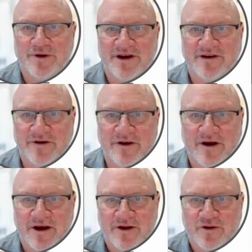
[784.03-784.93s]
given
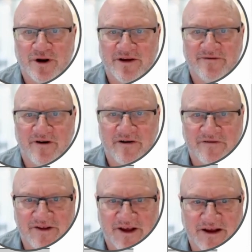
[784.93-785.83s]
25
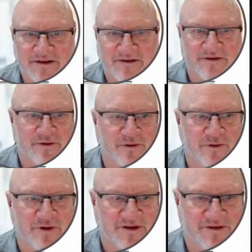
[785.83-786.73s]
seconds to do
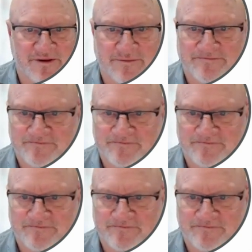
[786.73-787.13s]
this.